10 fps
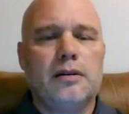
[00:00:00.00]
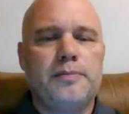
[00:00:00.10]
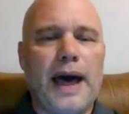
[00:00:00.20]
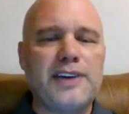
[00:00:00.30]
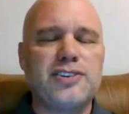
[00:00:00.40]

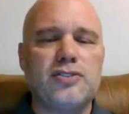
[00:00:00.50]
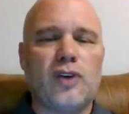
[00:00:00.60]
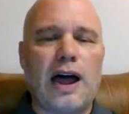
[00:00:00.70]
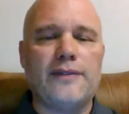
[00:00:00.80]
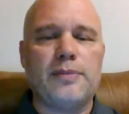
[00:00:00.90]
Passion,
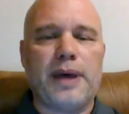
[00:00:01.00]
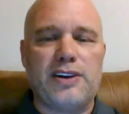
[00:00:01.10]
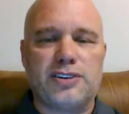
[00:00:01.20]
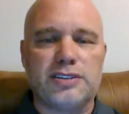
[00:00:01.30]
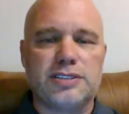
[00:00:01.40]
drive, and
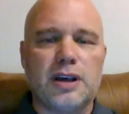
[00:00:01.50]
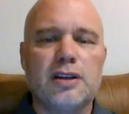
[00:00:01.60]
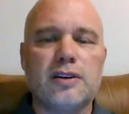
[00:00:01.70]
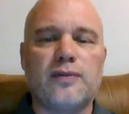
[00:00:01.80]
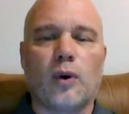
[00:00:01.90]
patience.
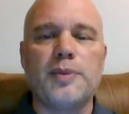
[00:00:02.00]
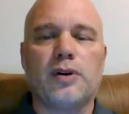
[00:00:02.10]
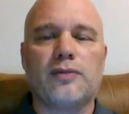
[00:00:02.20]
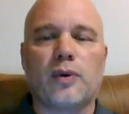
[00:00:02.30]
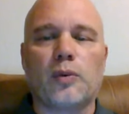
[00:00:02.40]
The
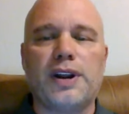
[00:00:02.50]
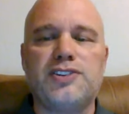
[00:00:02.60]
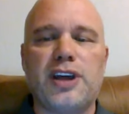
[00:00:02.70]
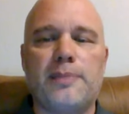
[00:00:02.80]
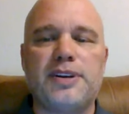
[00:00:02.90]
formula for winning
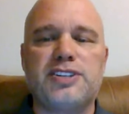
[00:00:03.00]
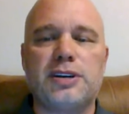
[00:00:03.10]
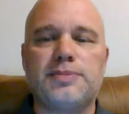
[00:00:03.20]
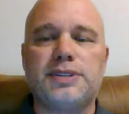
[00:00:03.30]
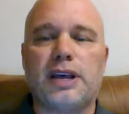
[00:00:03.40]

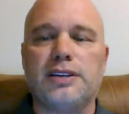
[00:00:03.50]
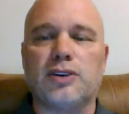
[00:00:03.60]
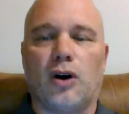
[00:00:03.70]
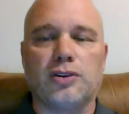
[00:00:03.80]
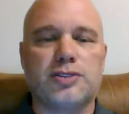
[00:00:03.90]
championships is
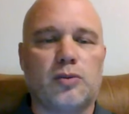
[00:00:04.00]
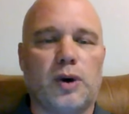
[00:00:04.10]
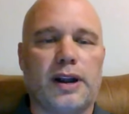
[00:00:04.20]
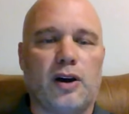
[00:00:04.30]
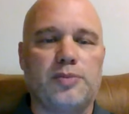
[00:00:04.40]
also
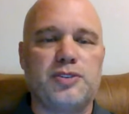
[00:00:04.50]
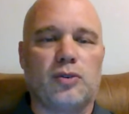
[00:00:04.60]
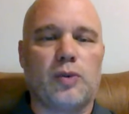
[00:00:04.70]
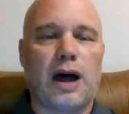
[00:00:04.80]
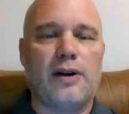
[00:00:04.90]
what helps your
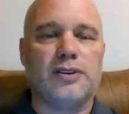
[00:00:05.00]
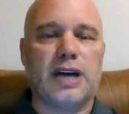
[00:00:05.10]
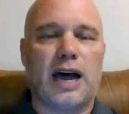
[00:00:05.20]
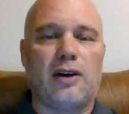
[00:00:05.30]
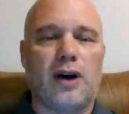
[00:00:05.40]
ride or
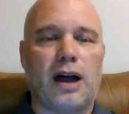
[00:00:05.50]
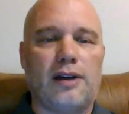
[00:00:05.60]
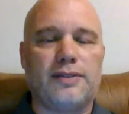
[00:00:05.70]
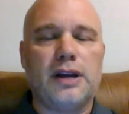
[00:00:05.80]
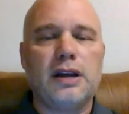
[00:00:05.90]
die alive.